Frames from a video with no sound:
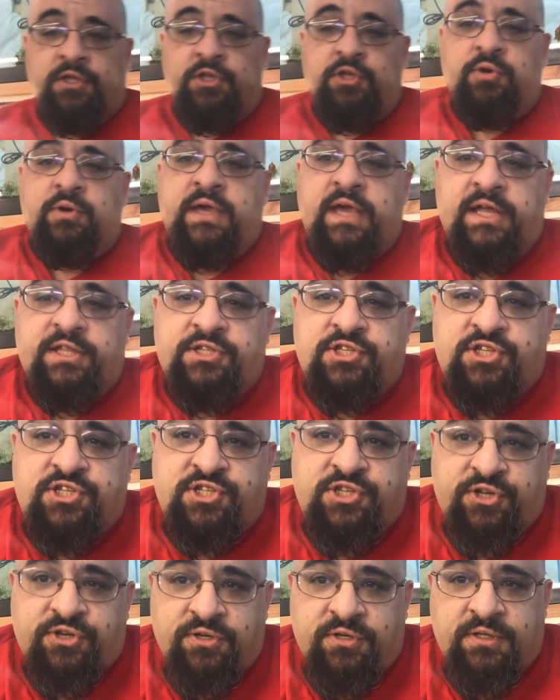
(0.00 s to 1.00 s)
You can
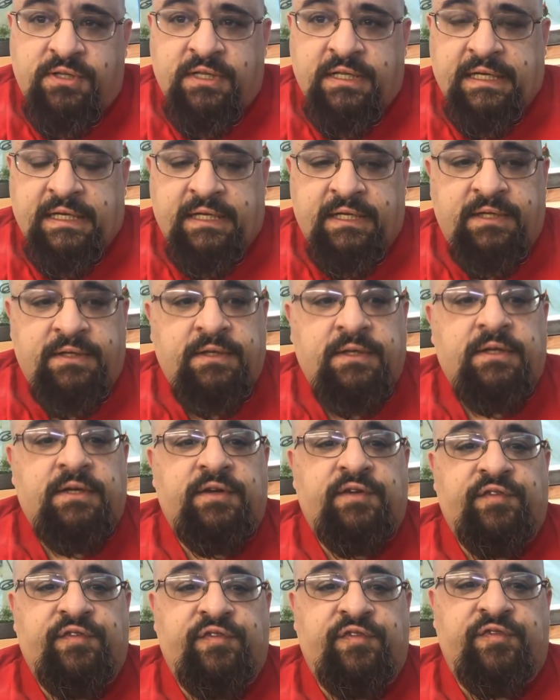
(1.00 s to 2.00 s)
certainly
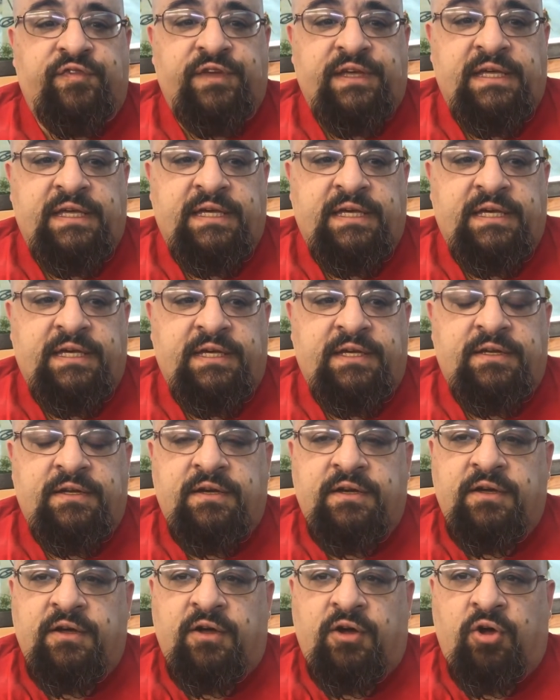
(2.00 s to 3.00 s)
feed